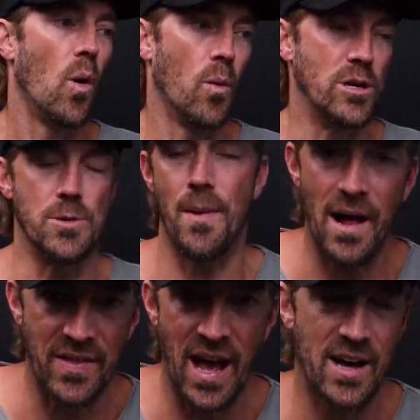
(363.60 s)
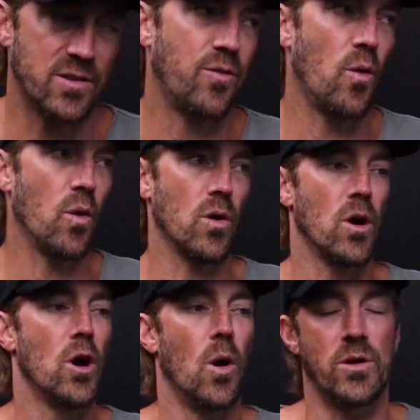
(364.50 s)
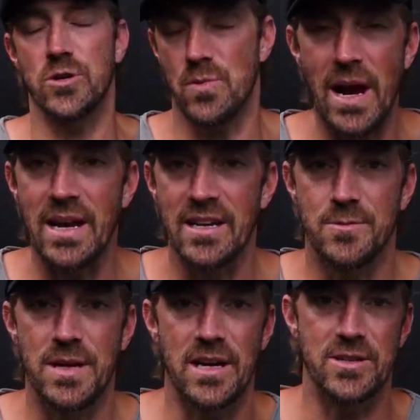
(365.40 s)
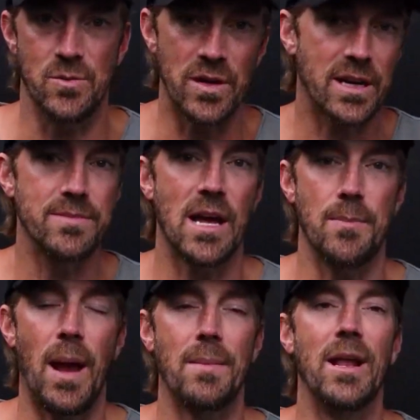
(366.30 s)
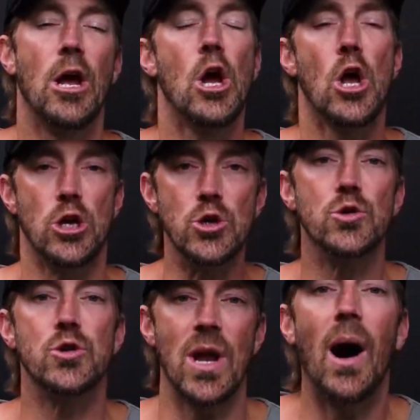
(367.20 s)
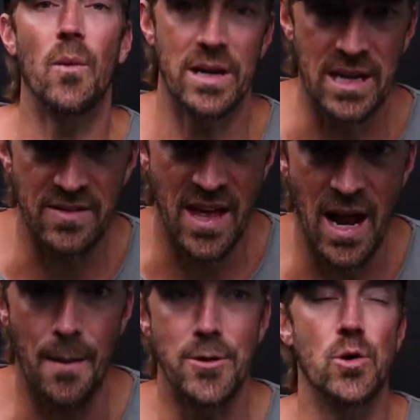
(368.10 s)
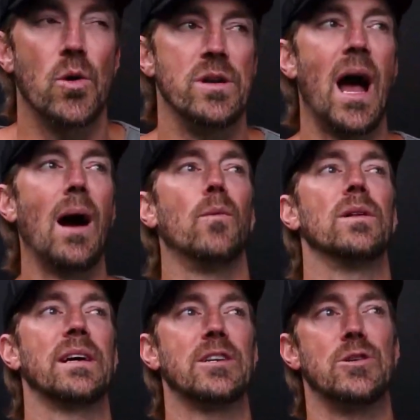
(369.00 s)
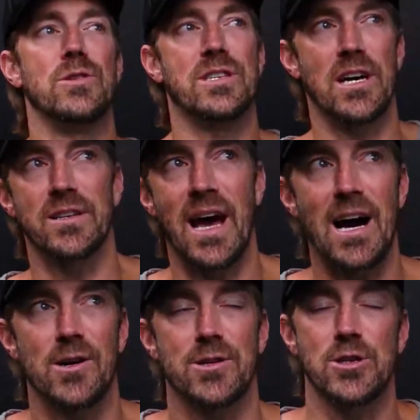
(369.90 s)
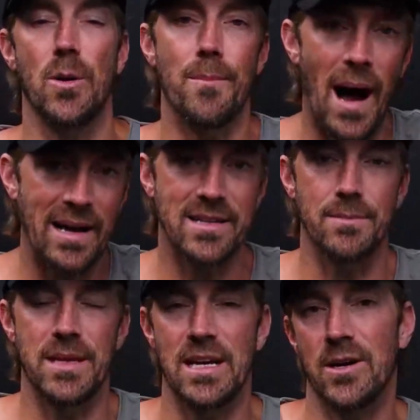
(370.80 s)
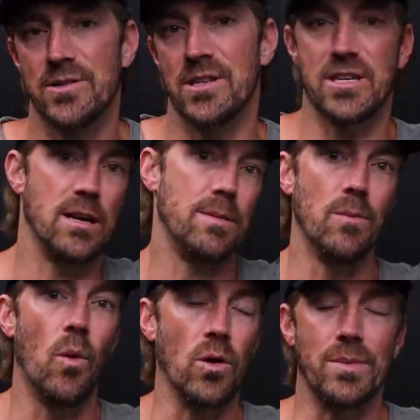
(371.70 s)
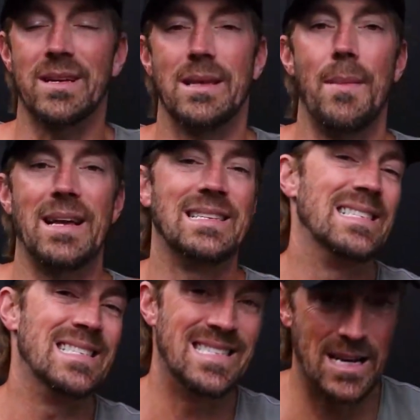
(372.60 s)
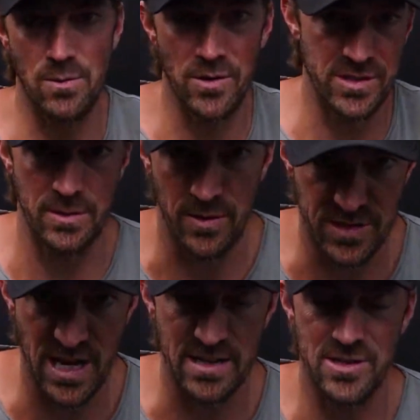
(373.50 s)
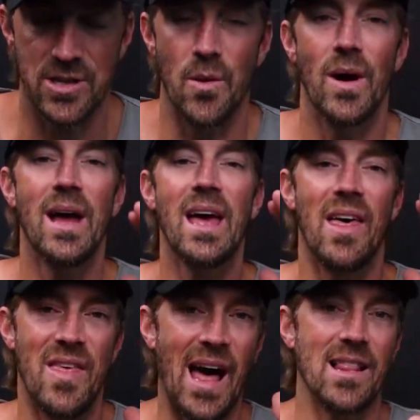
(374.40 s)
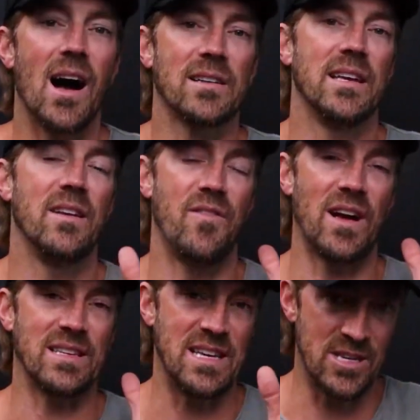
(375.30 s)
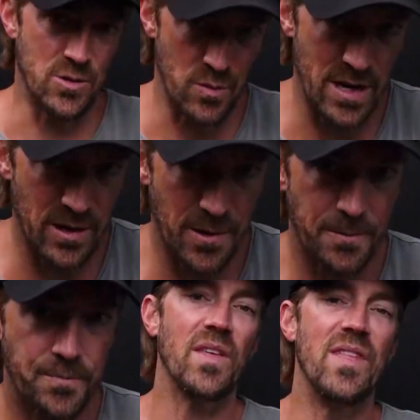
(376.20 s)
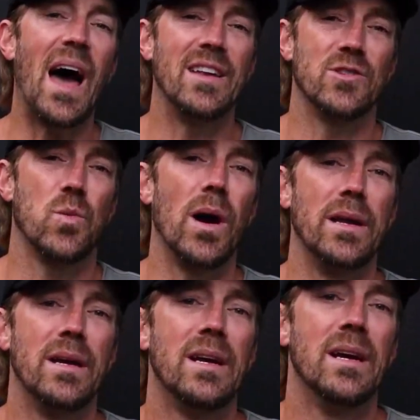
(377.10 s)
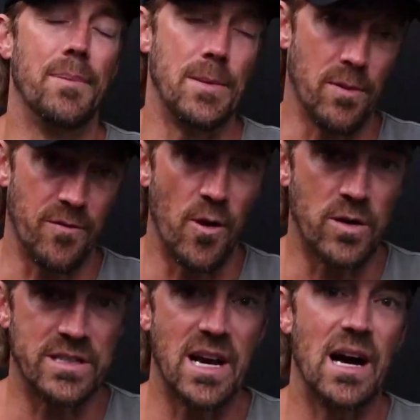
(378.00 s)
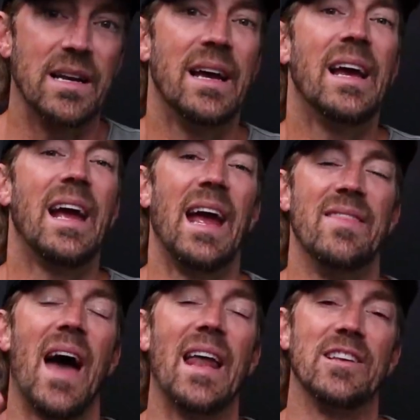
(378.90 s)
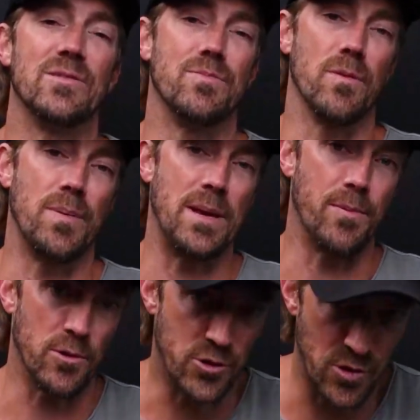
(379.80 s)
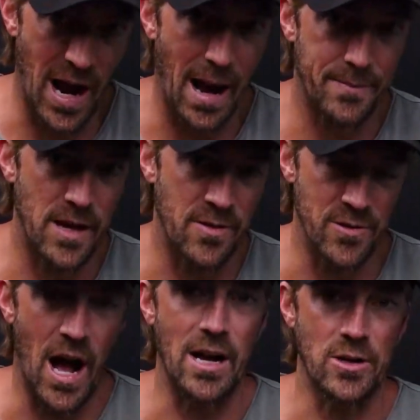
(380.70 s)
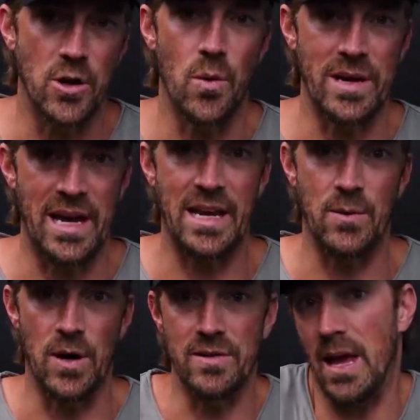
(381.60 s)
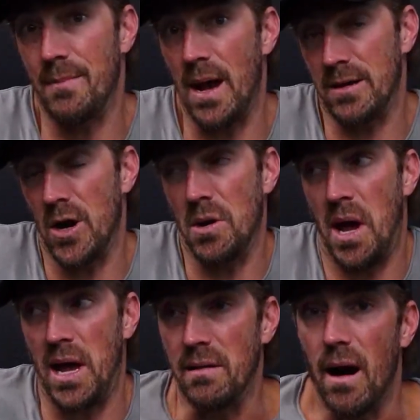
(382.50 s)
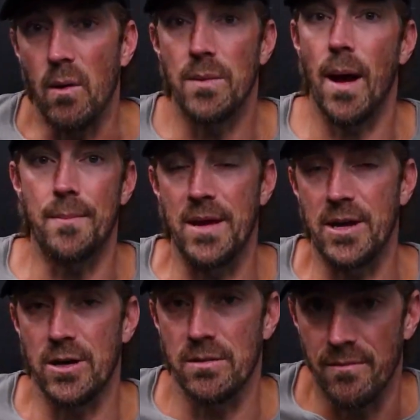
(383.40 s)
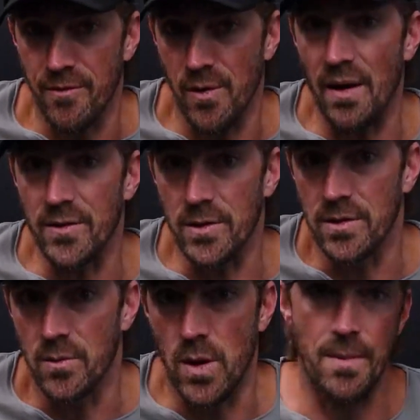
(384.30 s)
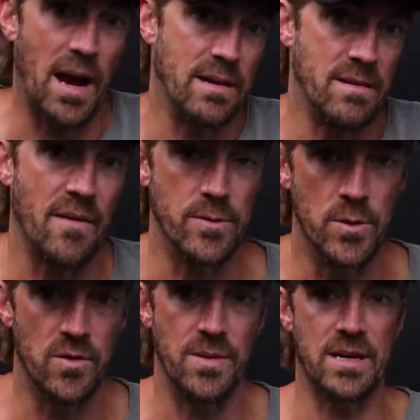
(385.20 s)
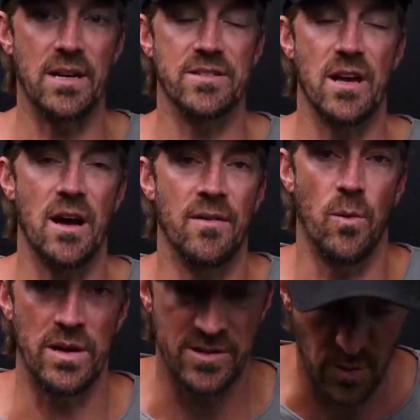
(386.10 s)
or what you bought the house for or what your rate is, because it really comes down to payment, you do not want to give that up. You are not willing to sell the house and go buy something else that's going to be more because it makes zero sense. So that locked-in effect is real. That is what people are focused on. And that is where people are trapped and they're not going anywhere. And they might go, hey, we might be here forever. We might never move because of what is